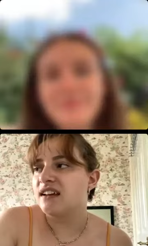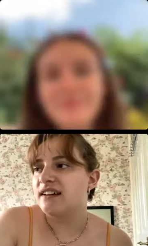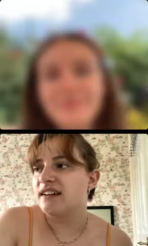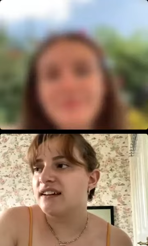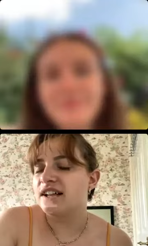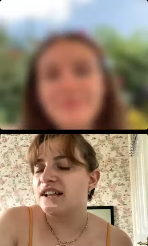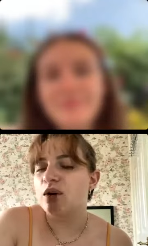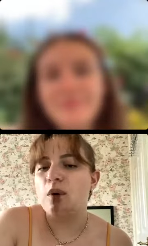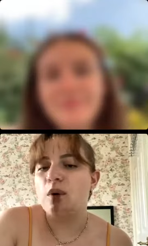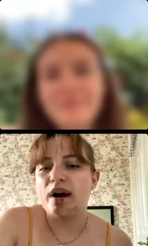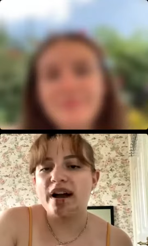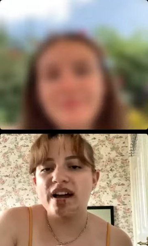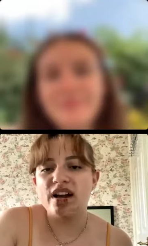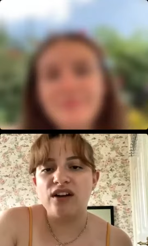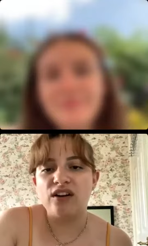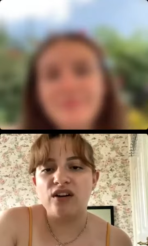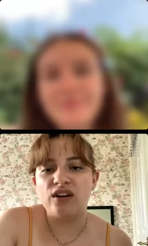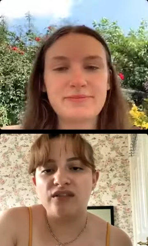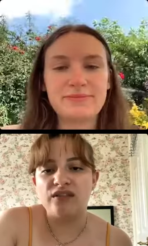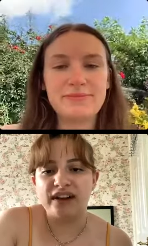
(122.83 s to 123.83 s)
Speaker 1: quite a
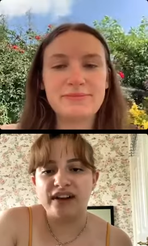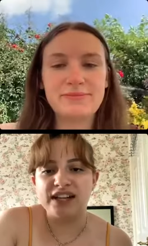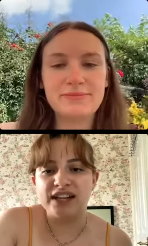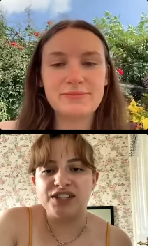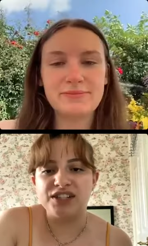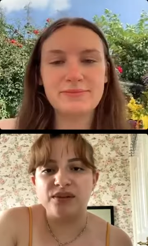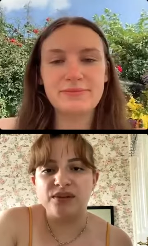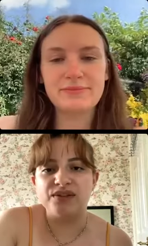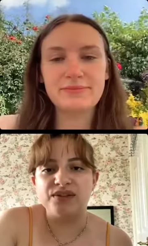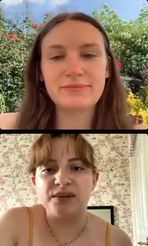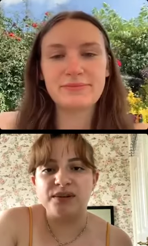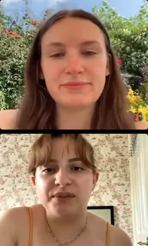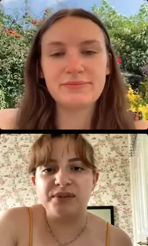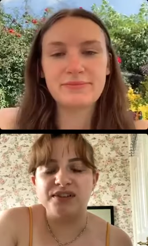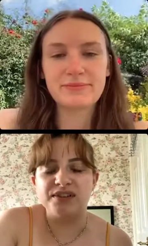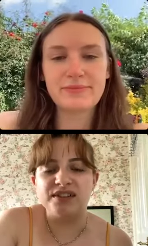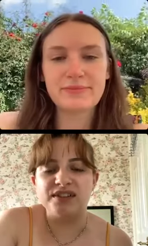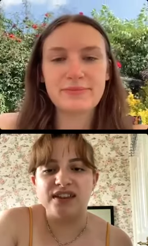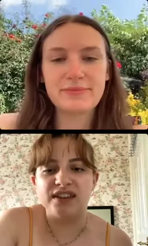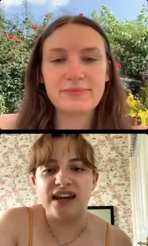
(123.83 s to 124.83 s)
lot of it I do
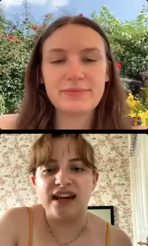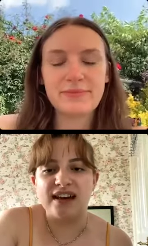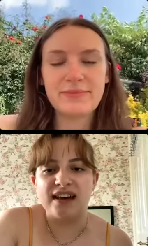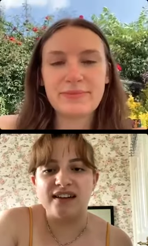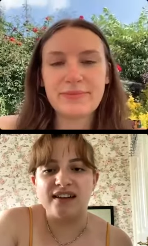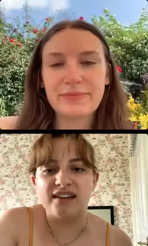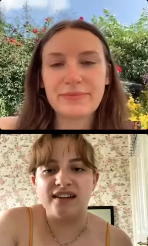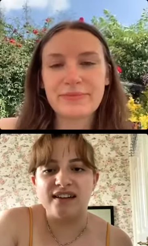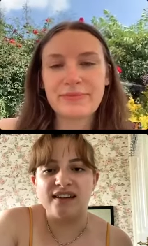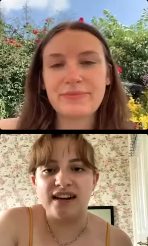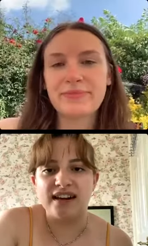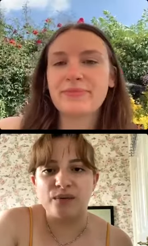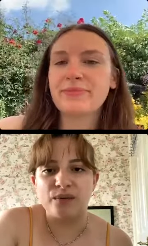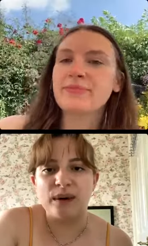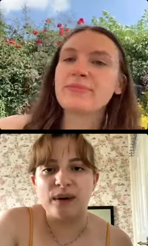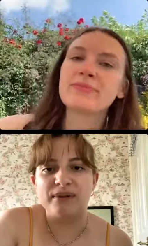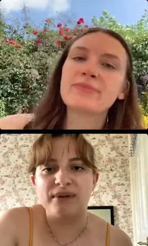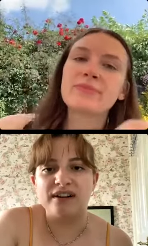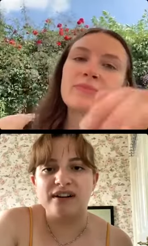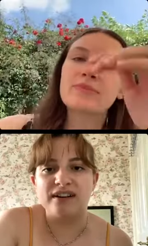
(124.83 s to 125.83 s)
attribute to that like
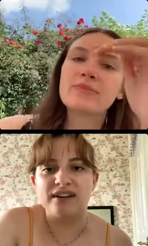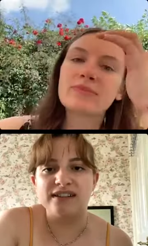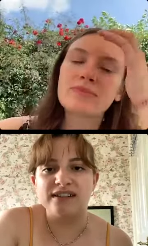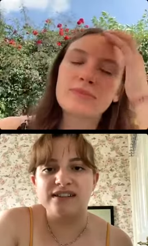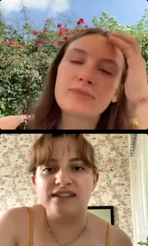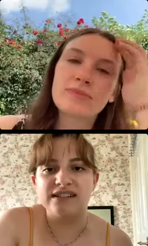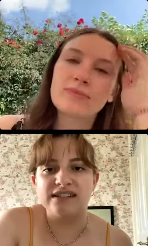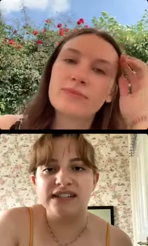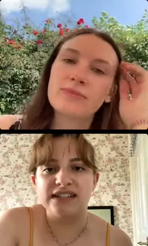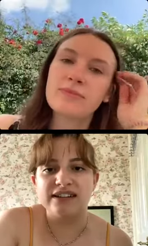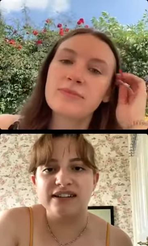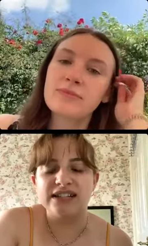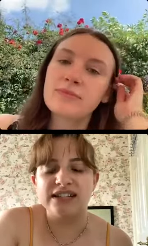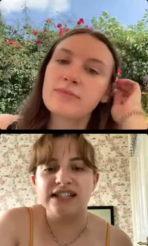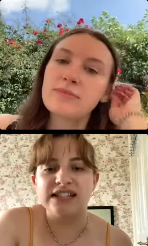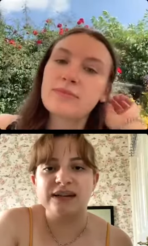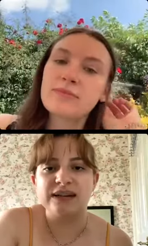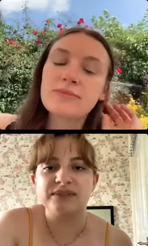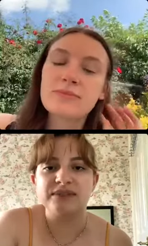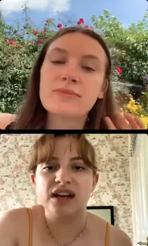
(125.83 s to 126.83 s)
webinar series
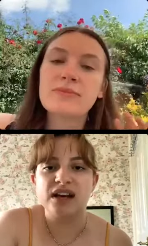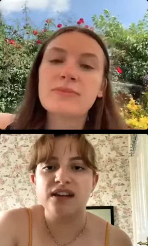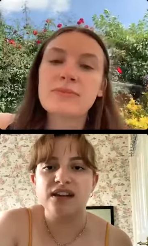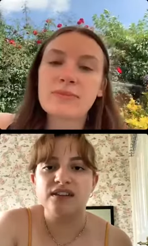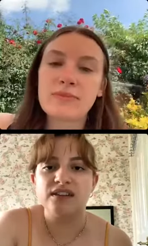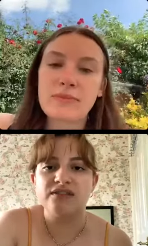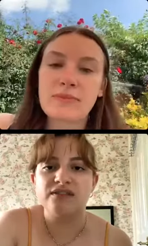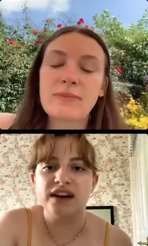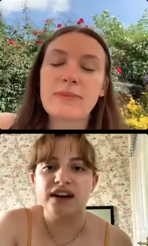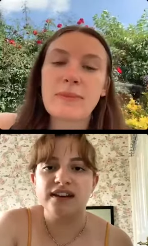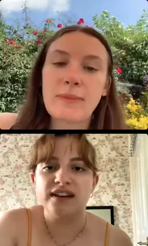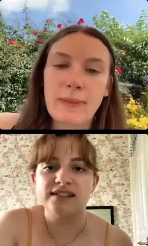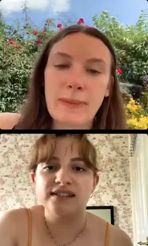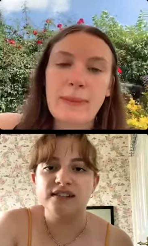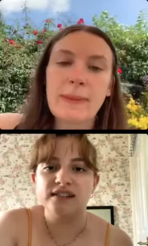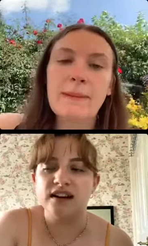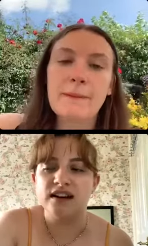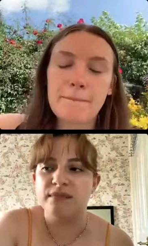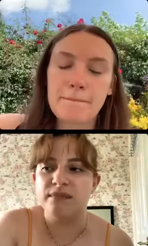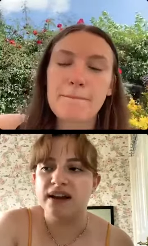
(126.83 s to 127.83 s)
because that was kind of the first
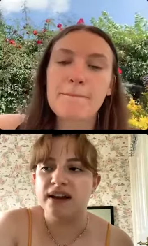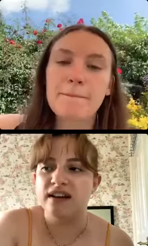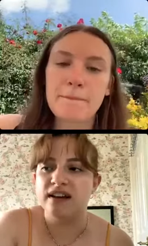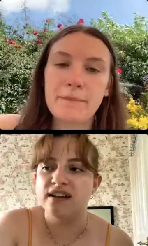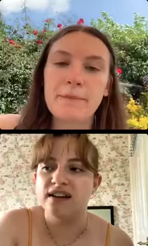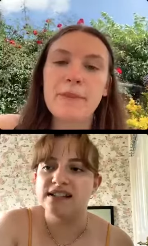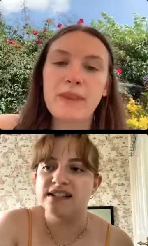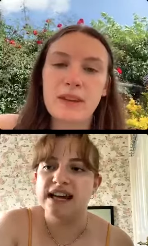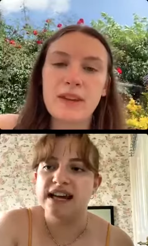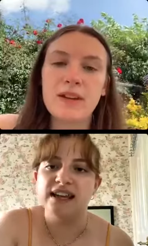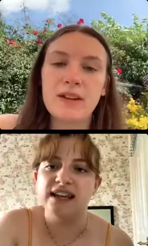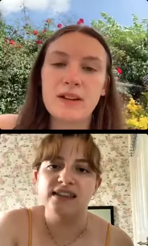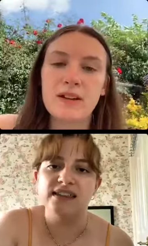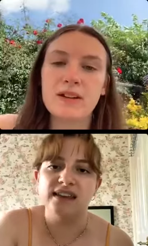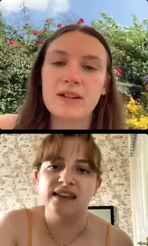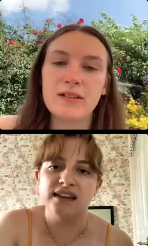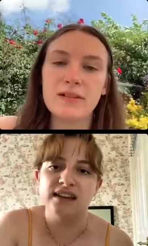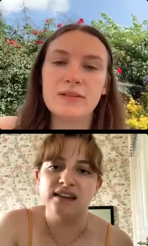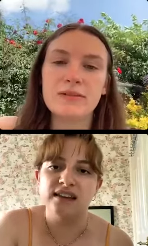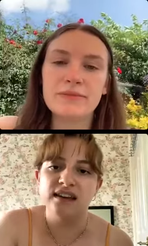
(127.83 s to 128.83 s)
time I heard
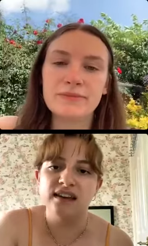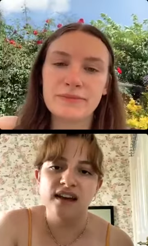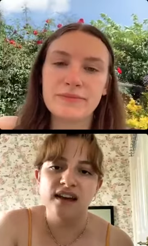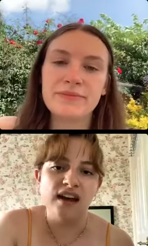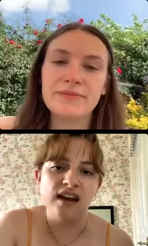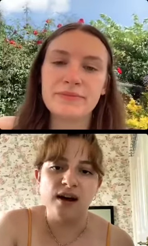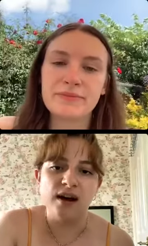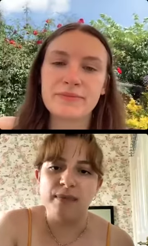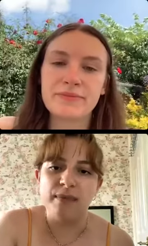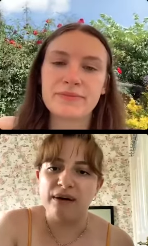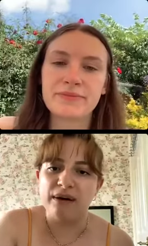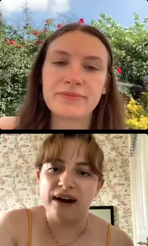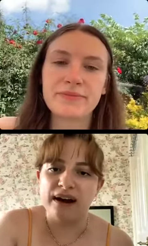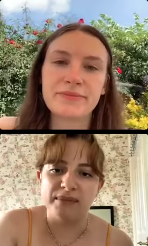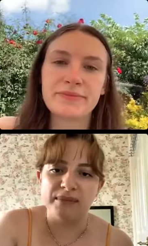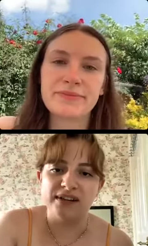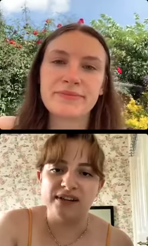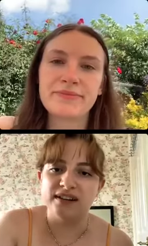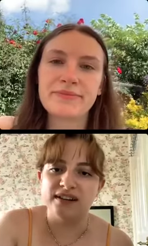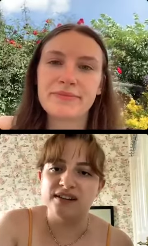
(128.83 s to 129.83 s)
yeah. about
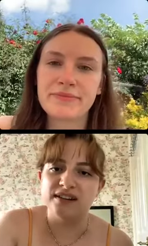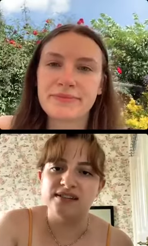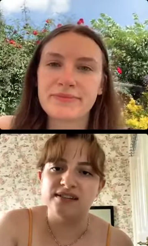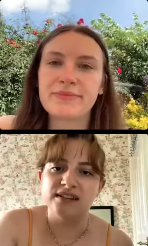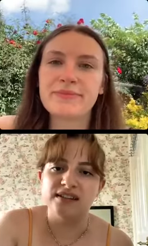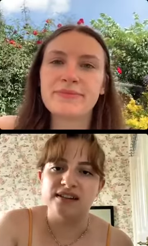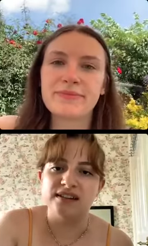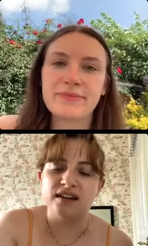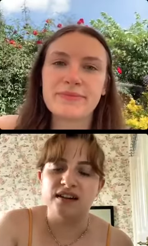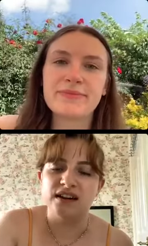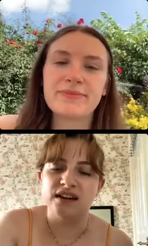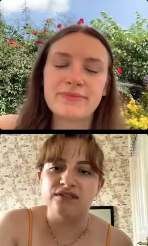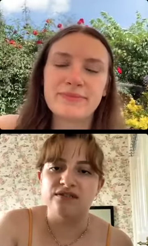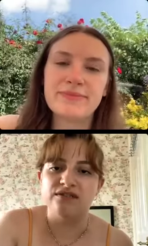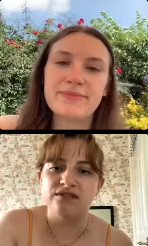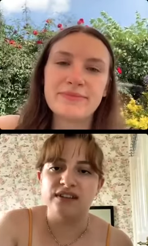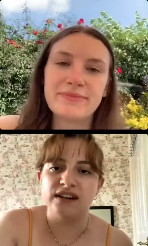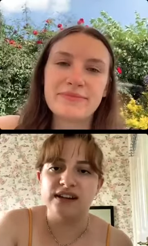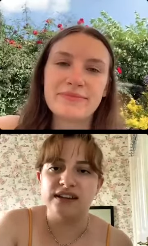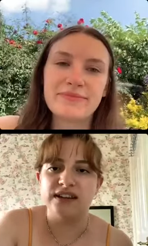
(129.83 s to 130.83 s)
Amicus and kind of
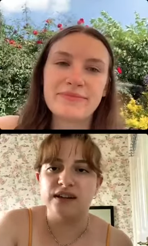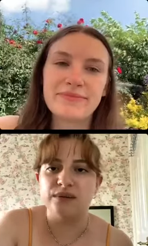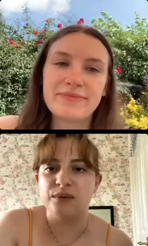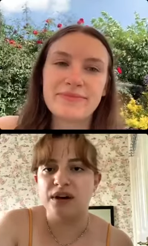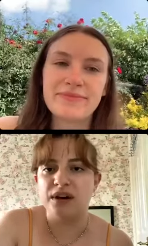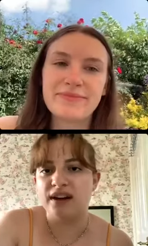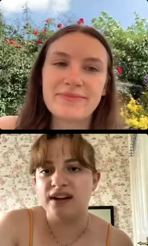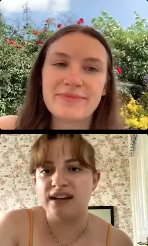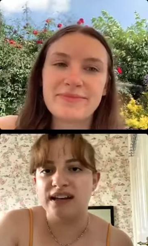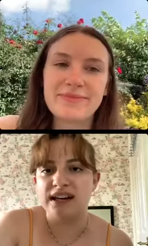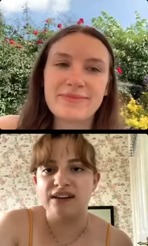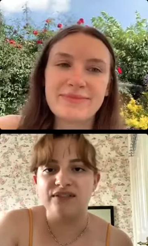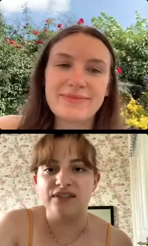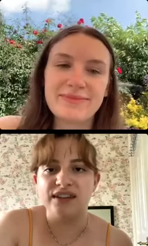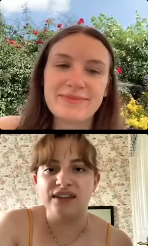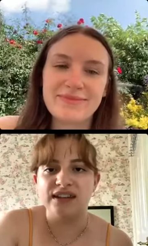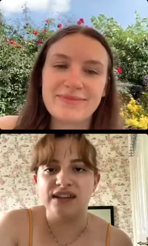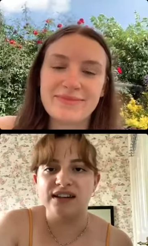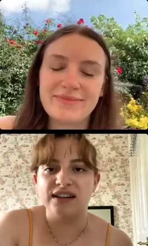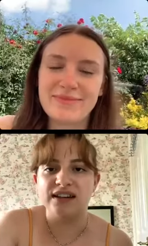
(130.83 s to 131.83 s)
wow. like their work and
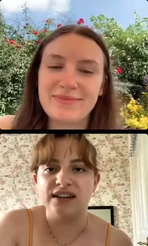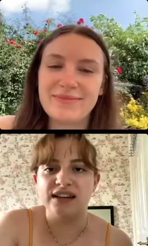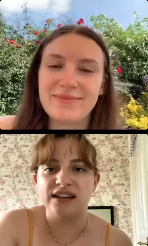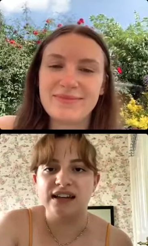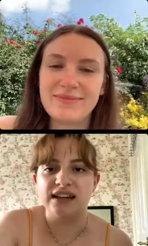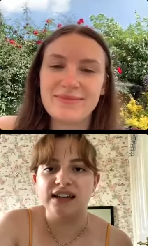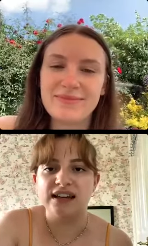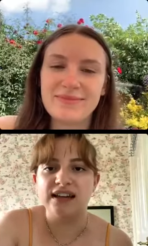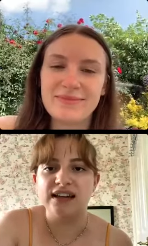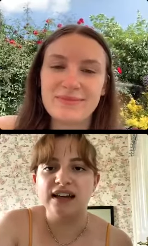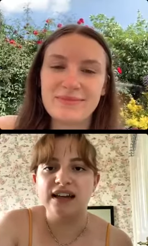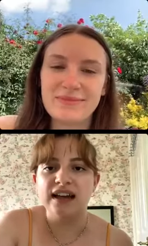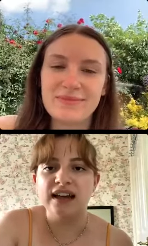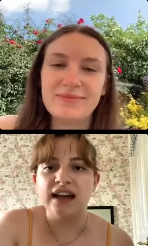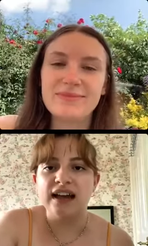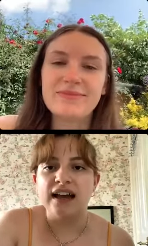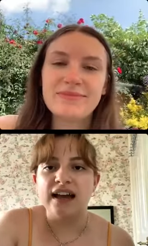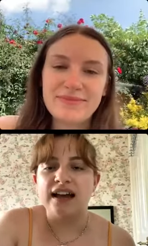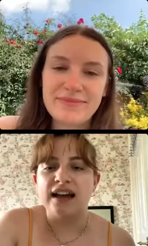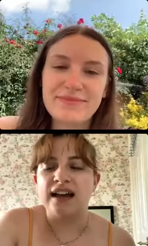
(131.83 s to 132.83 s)
everything like that.
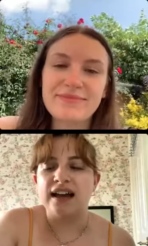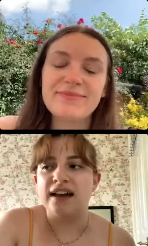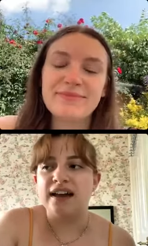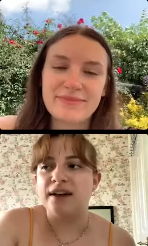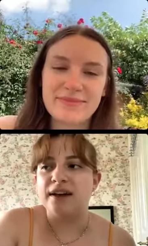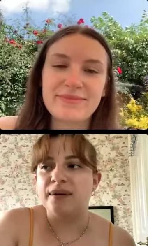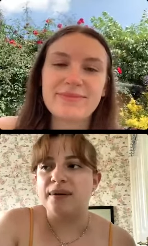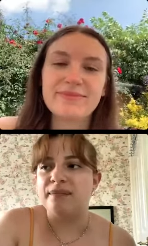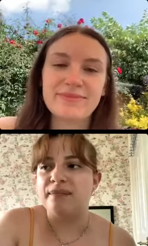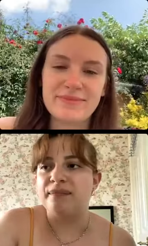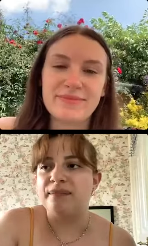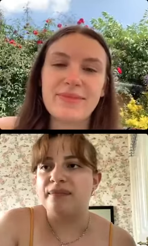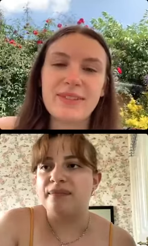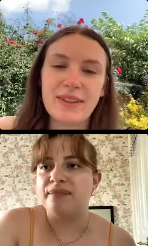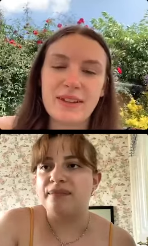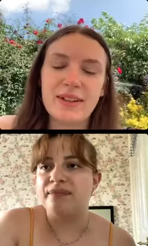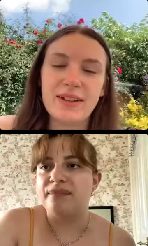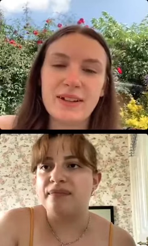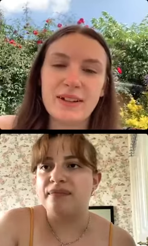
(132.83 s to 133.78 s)
Um, yeah.